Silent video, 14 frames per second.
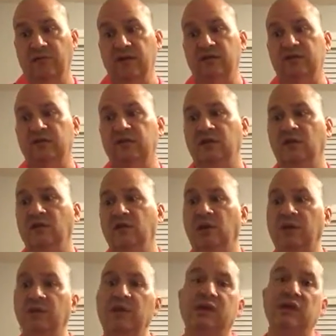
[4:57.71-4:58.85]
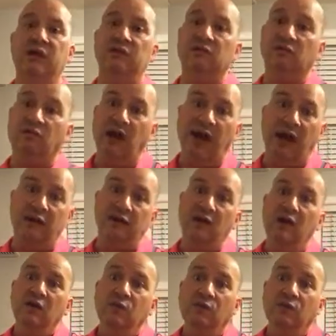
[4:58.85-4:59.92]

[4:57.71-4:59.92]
And this is the only way we can interact